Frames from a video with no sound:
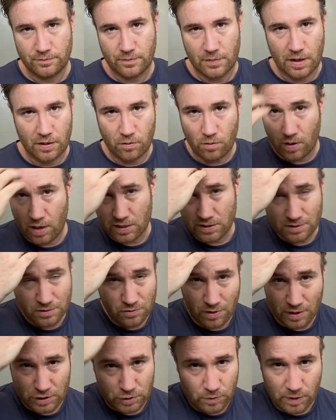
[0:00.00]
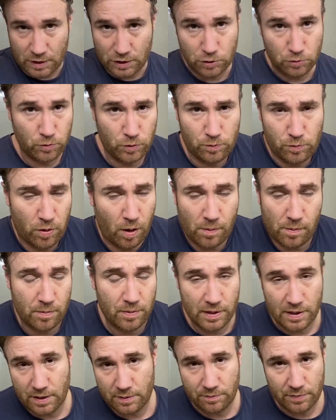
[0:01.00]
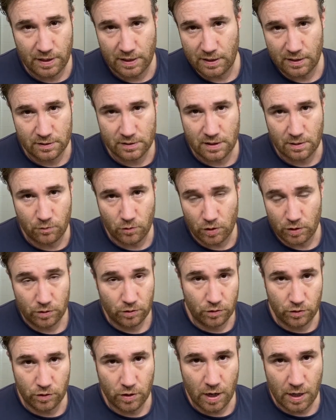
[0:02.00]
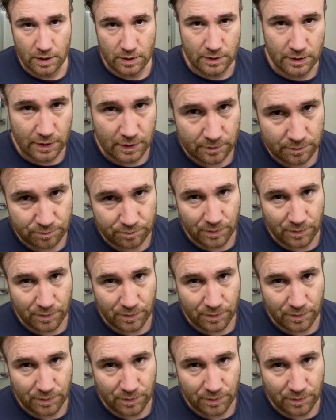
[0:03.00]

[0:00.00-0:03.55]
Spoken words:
Otherwise, graduation would probably be a somewhat good idea,